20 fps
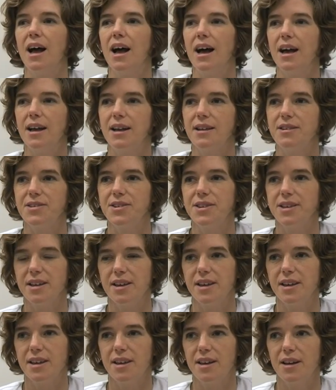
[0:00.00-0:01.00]
and
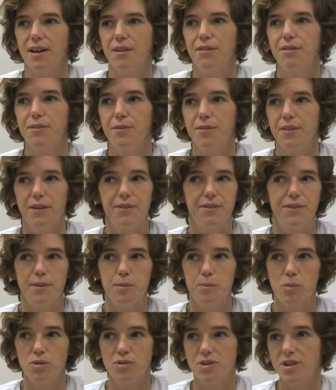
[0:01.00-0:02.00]
uh, aff
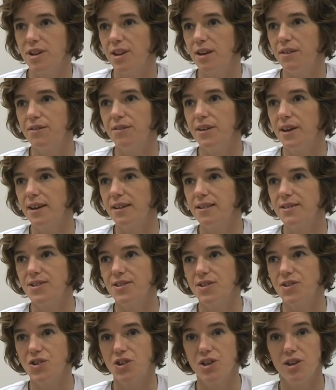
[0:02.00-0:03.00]
mostly
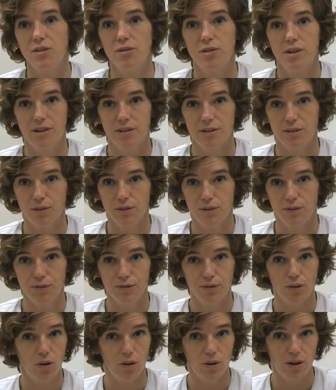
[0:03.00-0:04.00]
affects children of
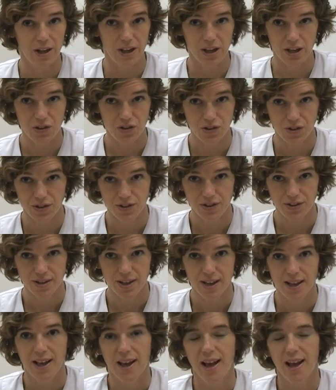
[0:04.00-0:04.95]
all ages.